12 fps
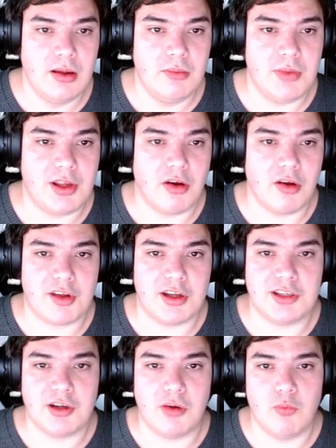because I
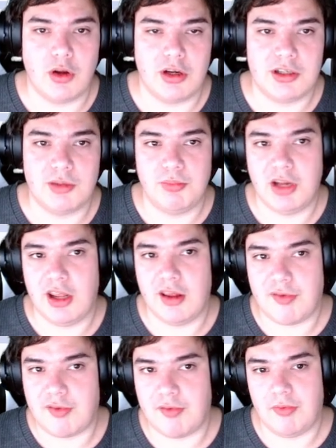don't want the
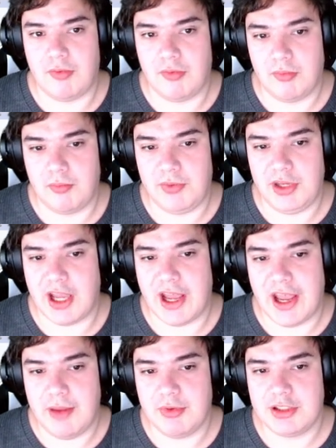players to be
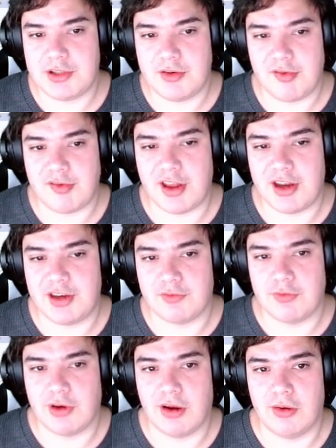able to send
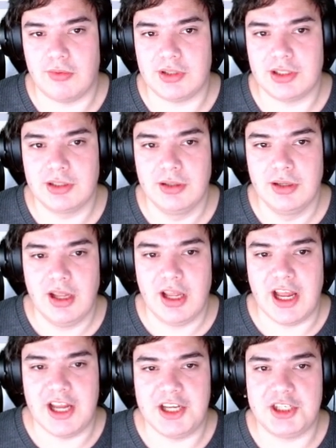around
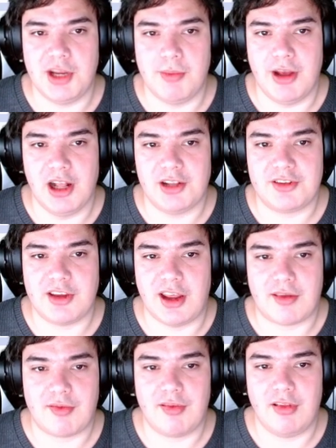HTML
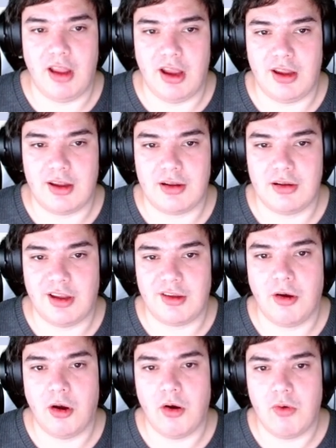tags like
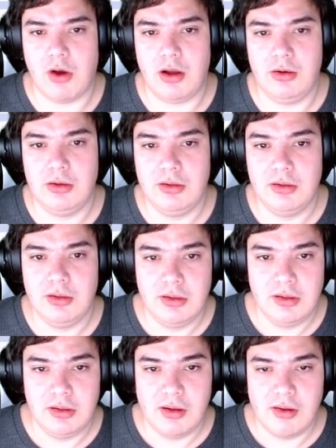horror.
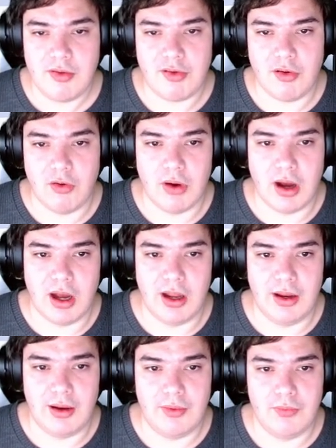So
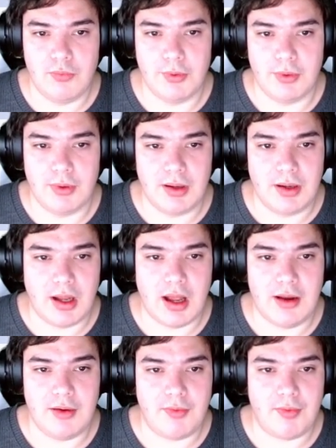I
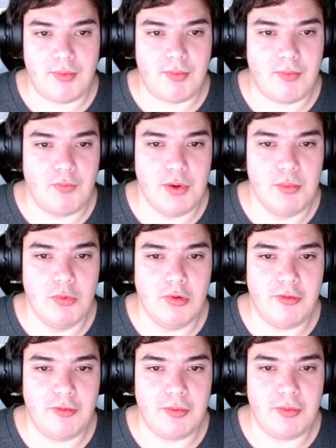
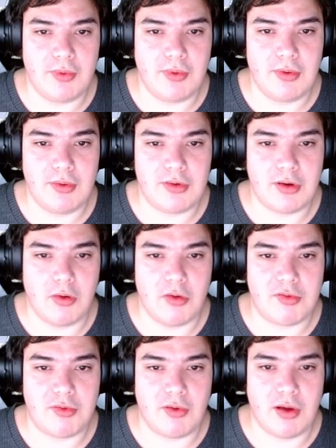remove
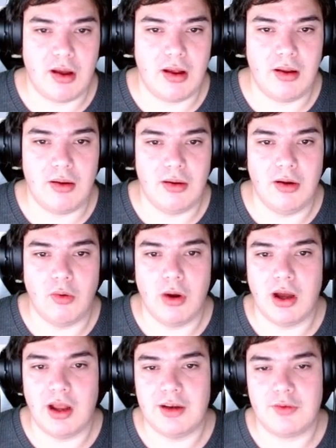those
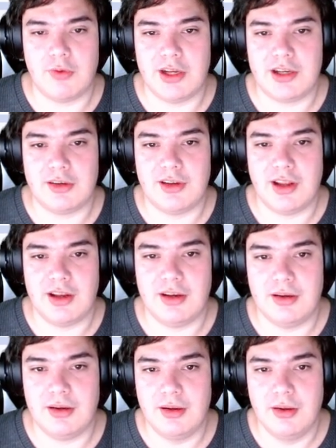lower and greater
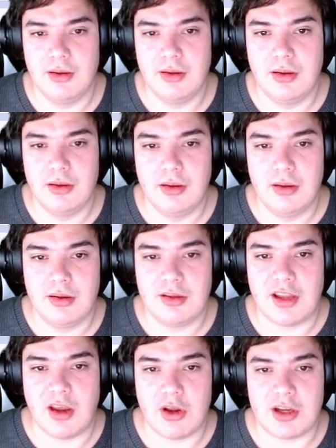than
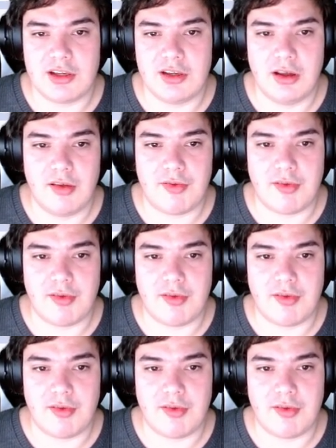characters